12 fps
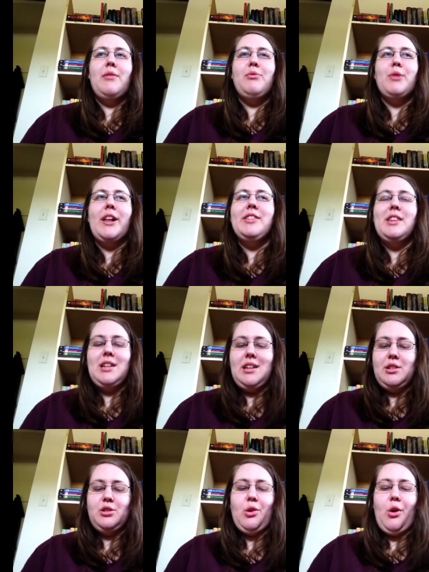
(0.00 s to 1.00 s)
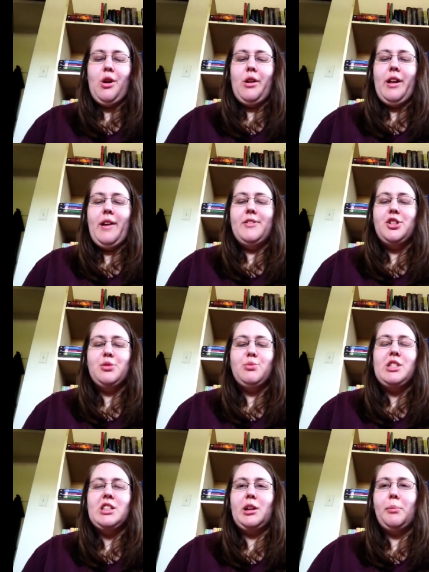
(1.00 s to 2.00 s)
read this or have just
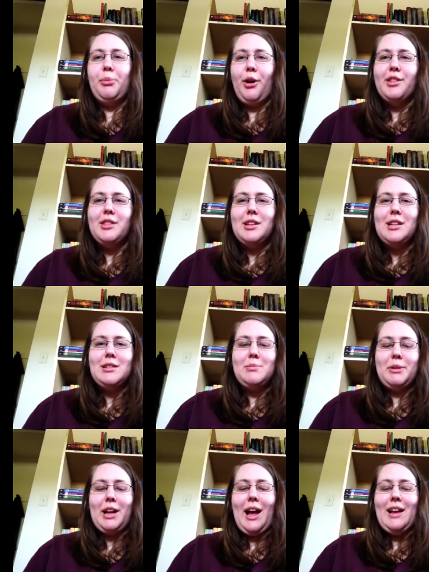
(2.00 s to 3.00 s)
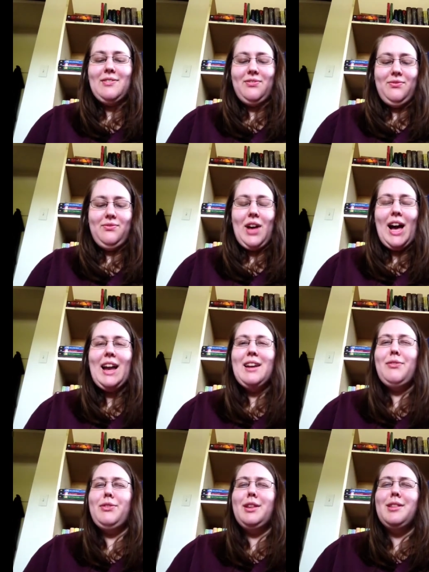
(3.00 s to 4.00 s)
recently bought this, but I got a
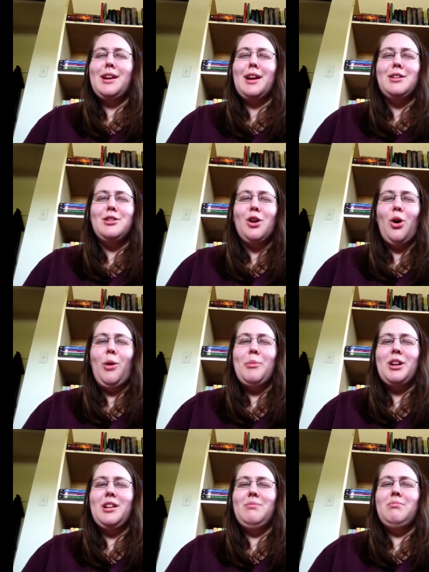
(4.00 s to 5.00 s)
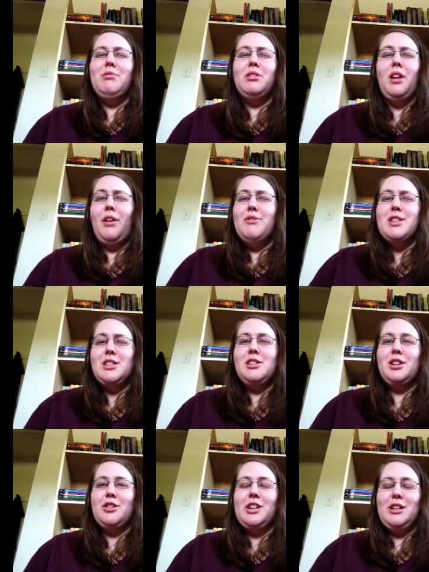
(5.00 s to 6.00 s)
feeling like I know I'm gonna love this
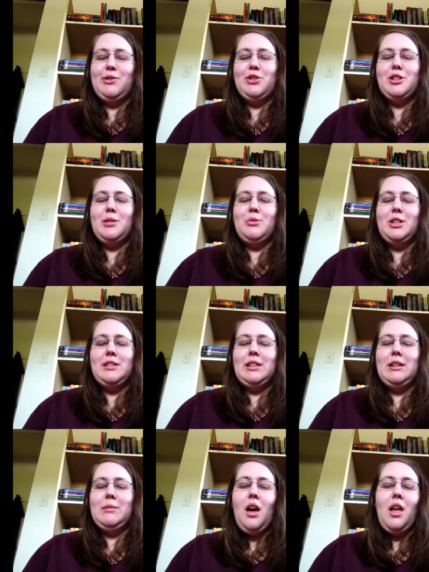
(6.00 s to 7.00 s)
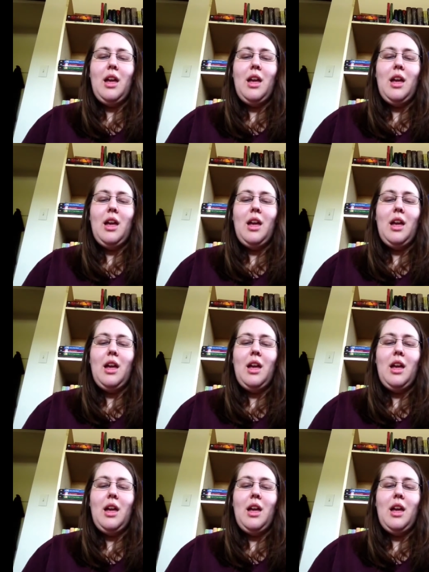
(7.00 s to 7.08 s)
series for some reason,